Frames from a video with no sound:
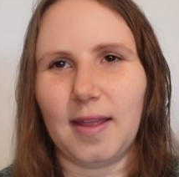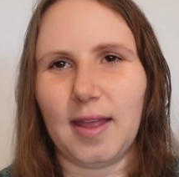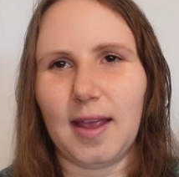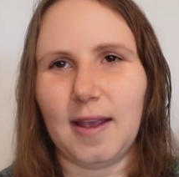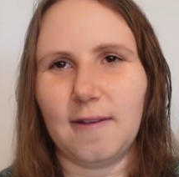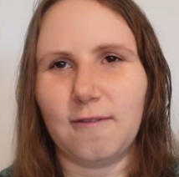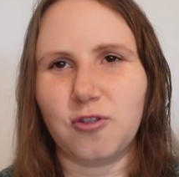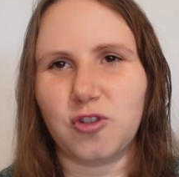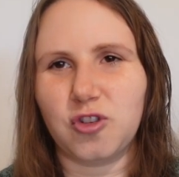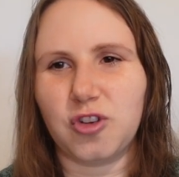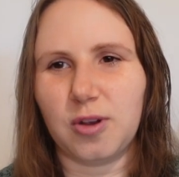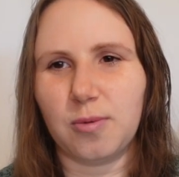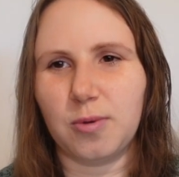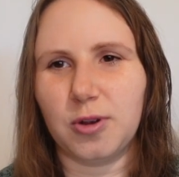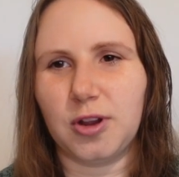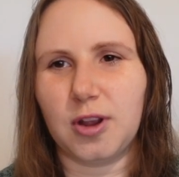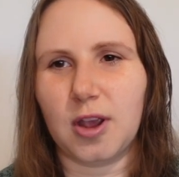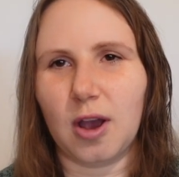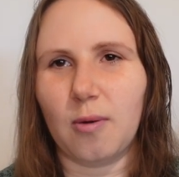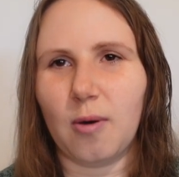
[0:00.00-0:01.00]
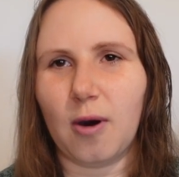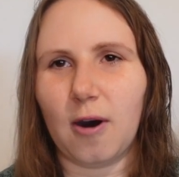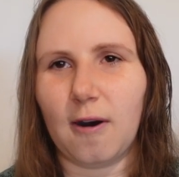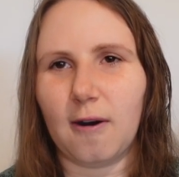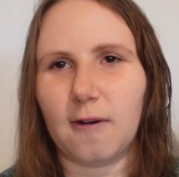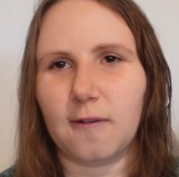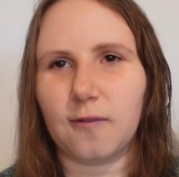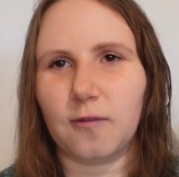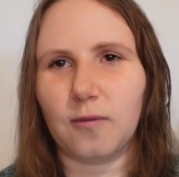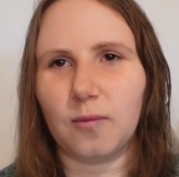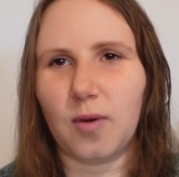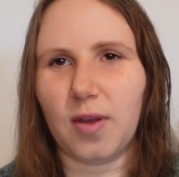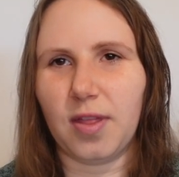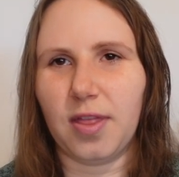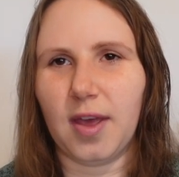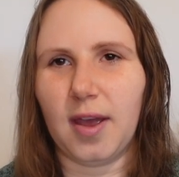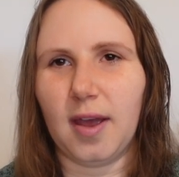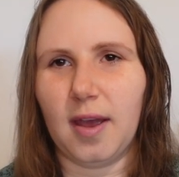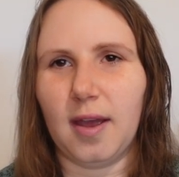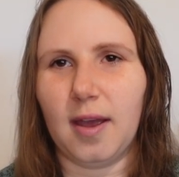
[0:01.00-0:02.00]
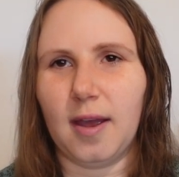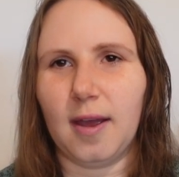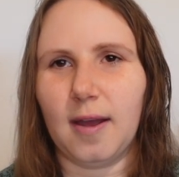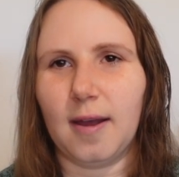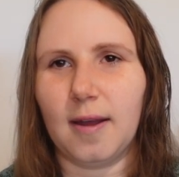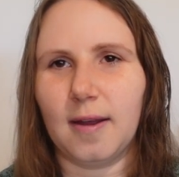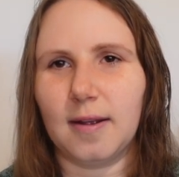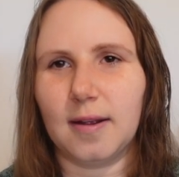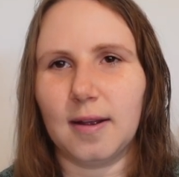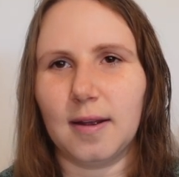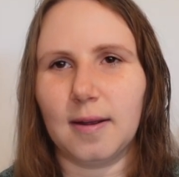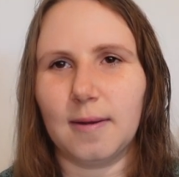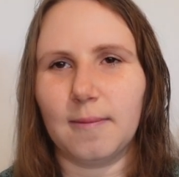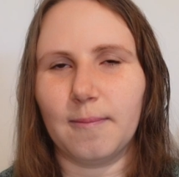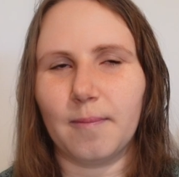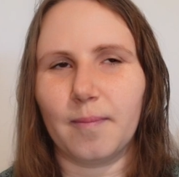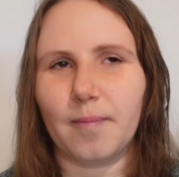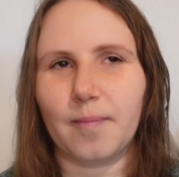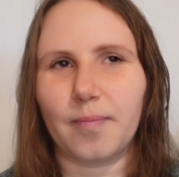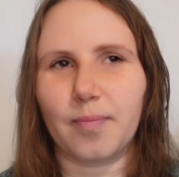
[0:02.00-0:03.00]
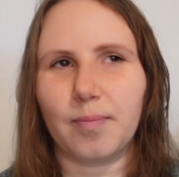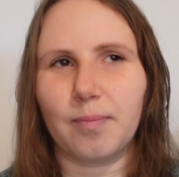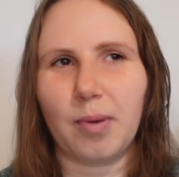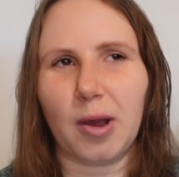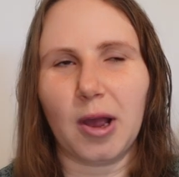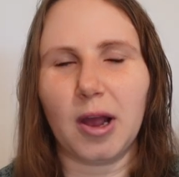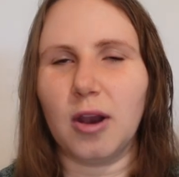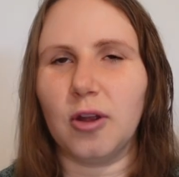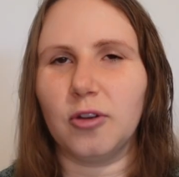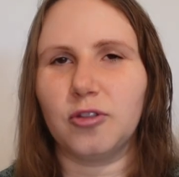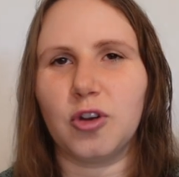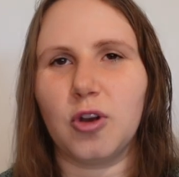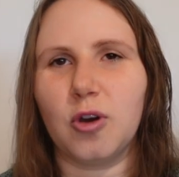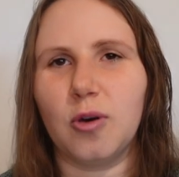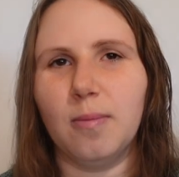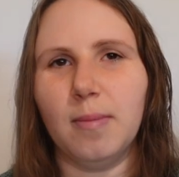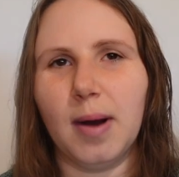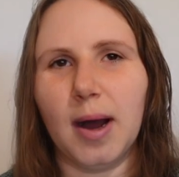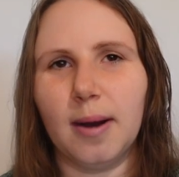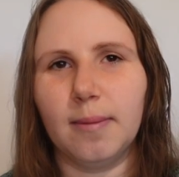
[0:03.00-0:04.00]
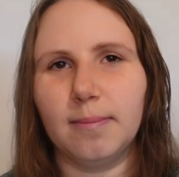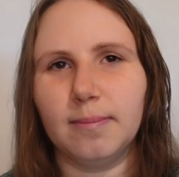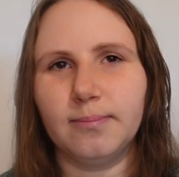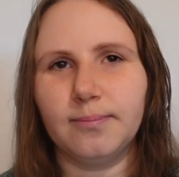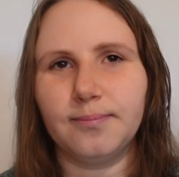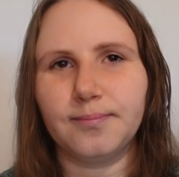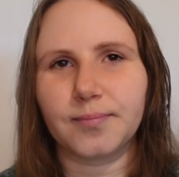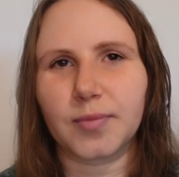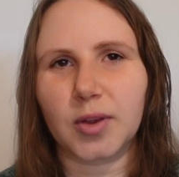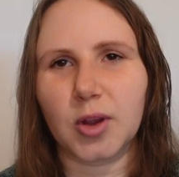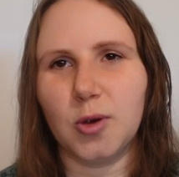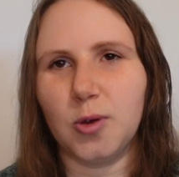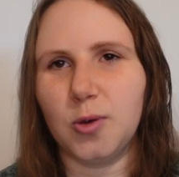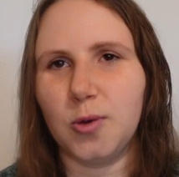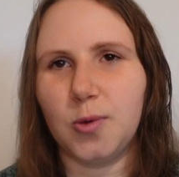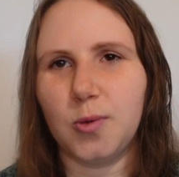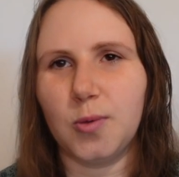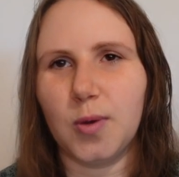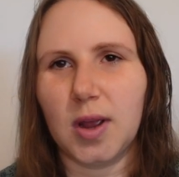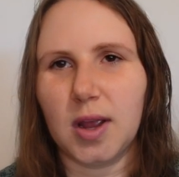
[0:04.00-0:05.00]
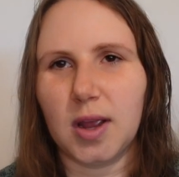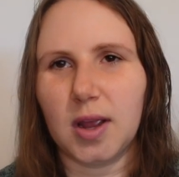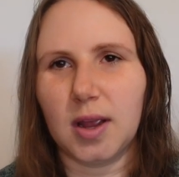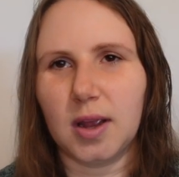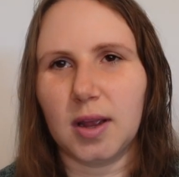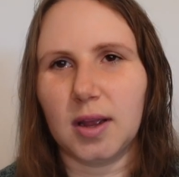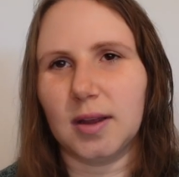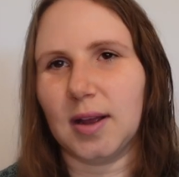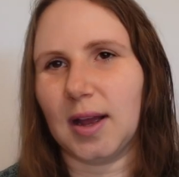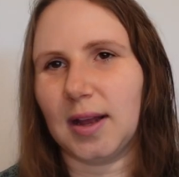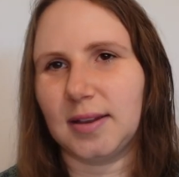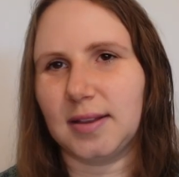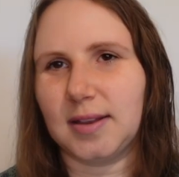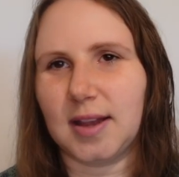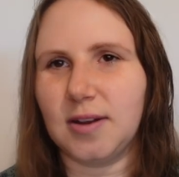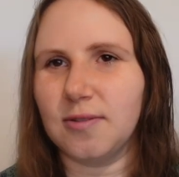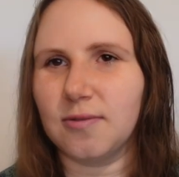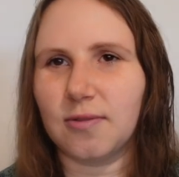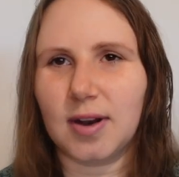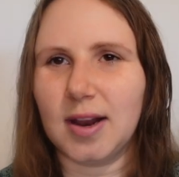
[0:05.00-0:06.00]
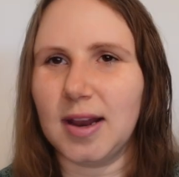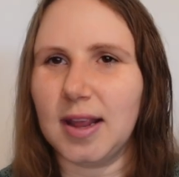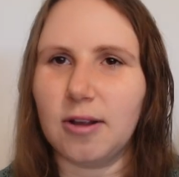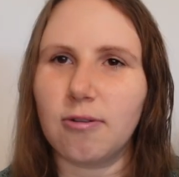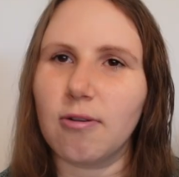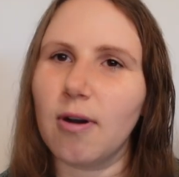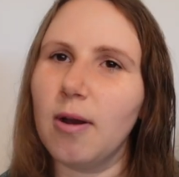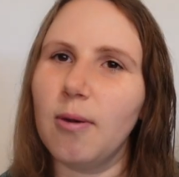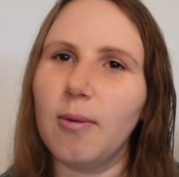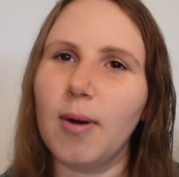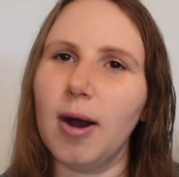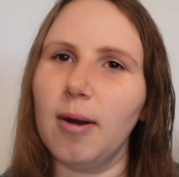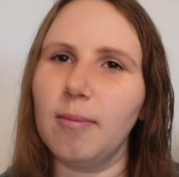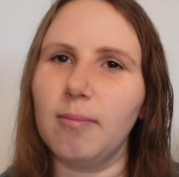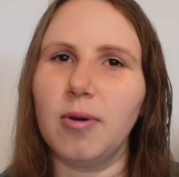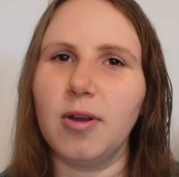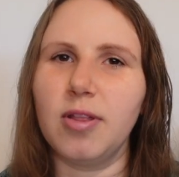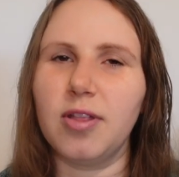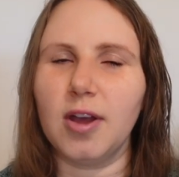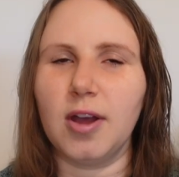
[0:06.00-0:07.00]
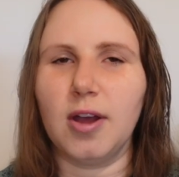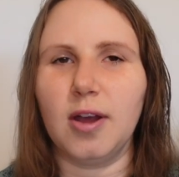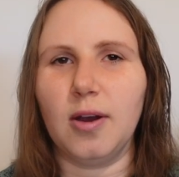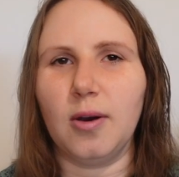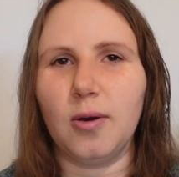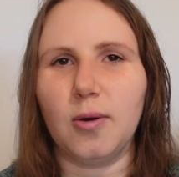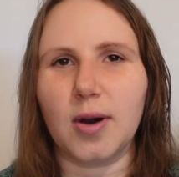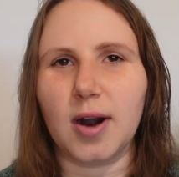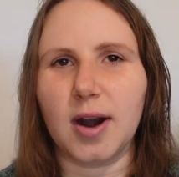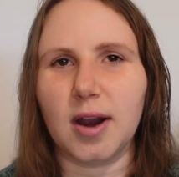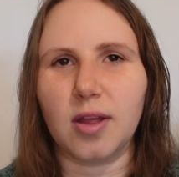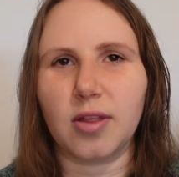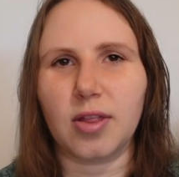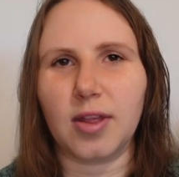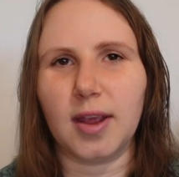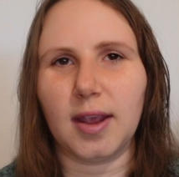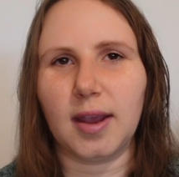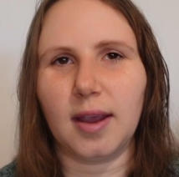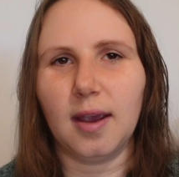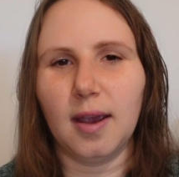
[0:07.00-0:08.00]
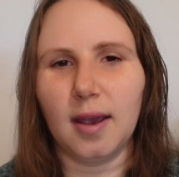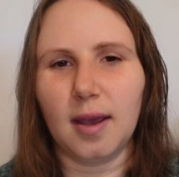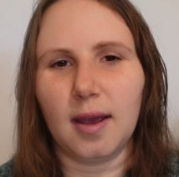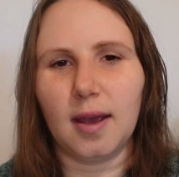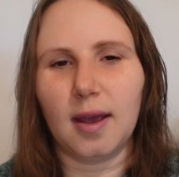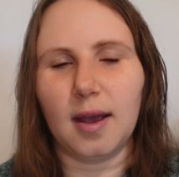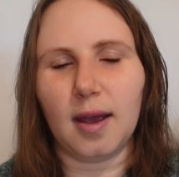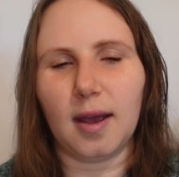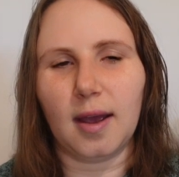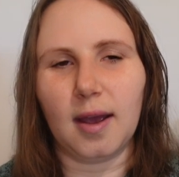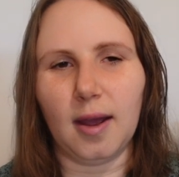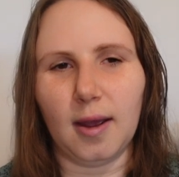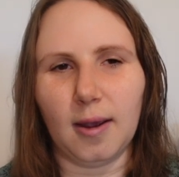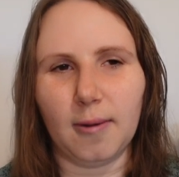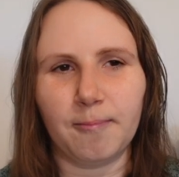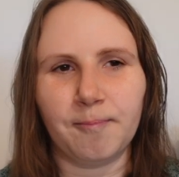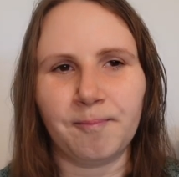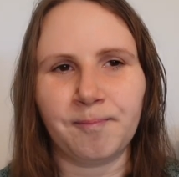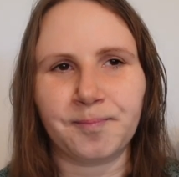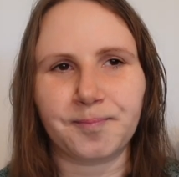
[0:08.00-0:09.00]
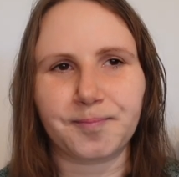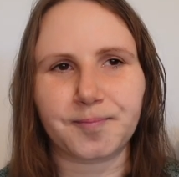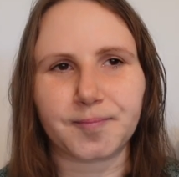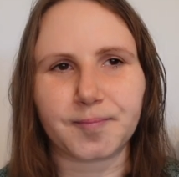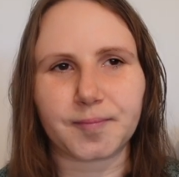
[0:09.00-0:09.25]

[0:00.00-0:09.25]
if she would go off with her biological mum, who didn't really grow up with her or anything. And